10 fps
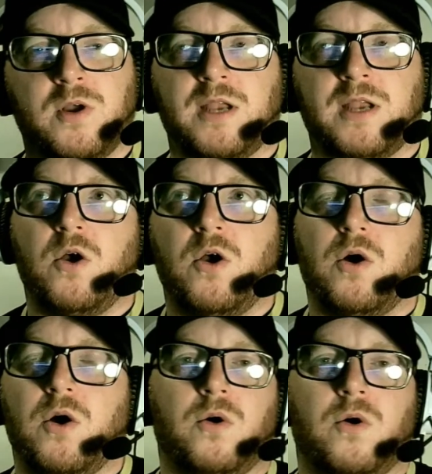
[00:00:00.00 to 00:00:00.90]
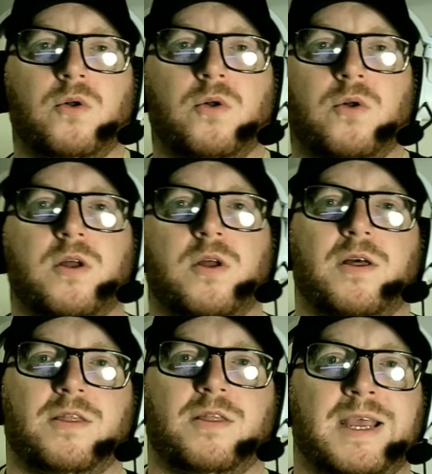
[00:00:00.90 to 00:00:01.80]
all things
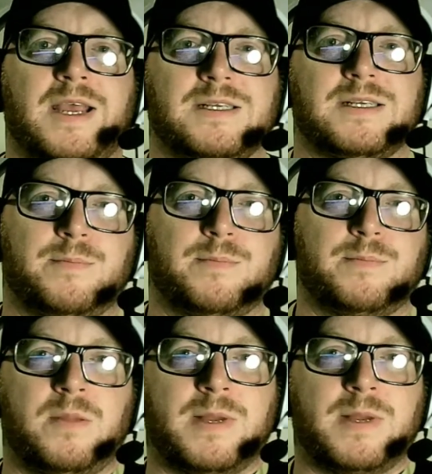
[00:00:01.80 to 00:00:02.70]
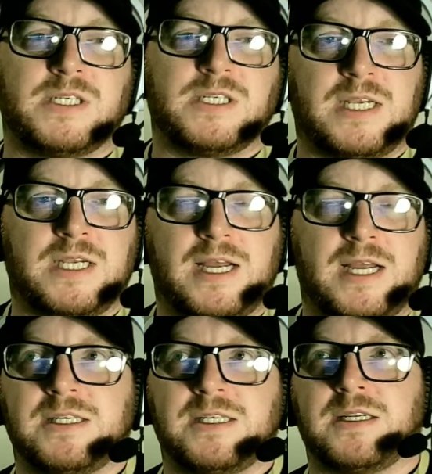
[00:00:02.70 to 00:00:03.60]
Burnley Manchester United.
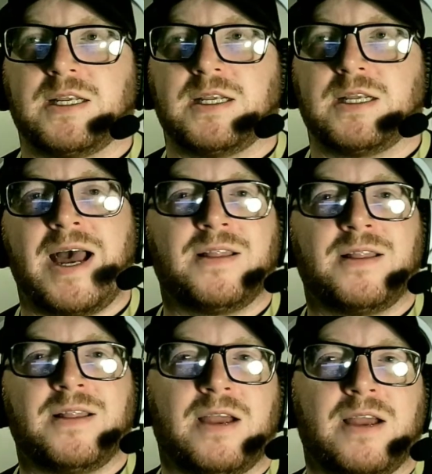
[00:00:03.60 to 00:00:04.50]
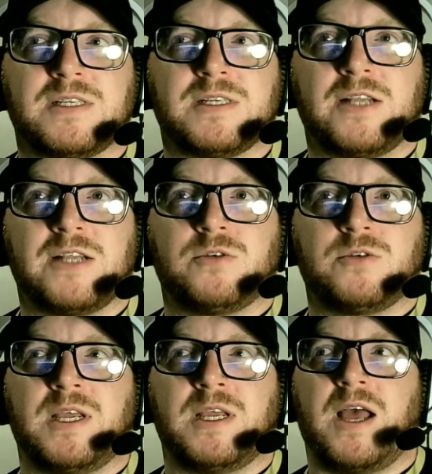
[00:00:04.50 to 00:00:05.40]
Can the Clarets get something
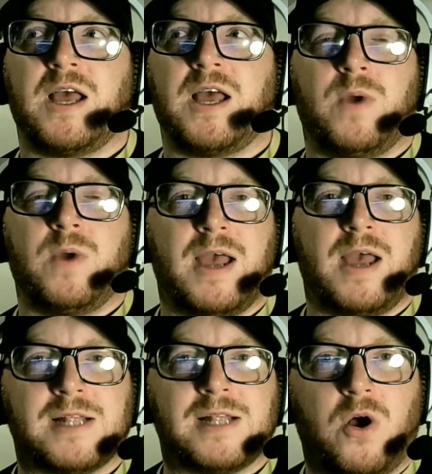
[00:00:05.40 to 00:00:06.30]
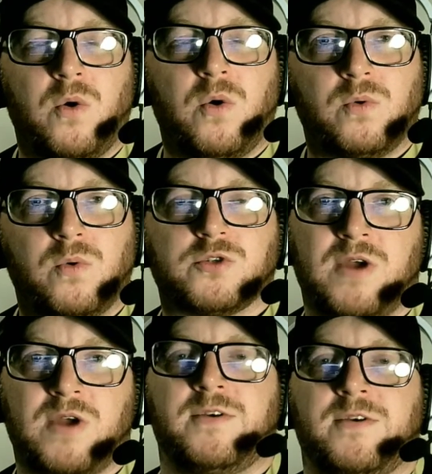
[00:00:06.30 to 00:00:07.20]
away at Old Trafford
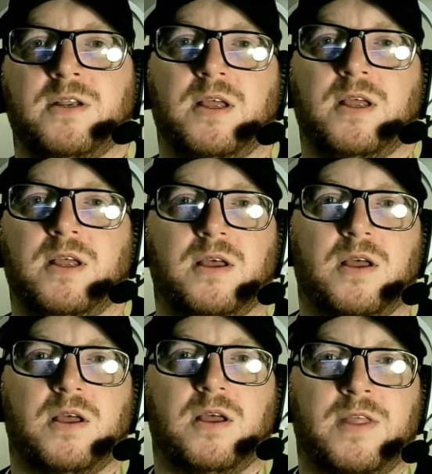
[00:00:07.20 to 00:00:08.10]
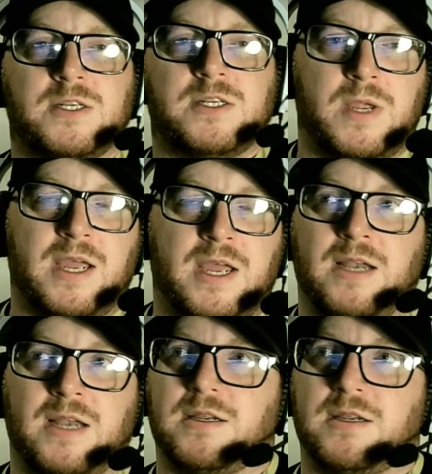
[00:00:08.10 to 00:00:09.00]
this weekend?
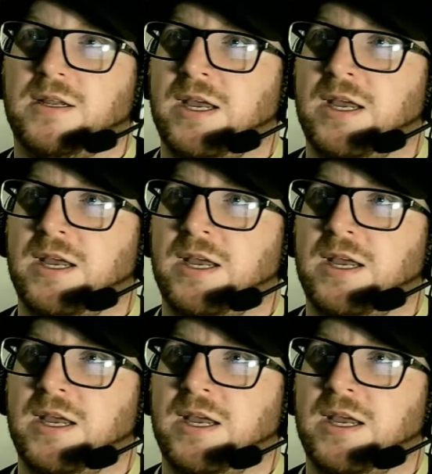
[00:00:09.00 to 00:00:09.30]
Either way,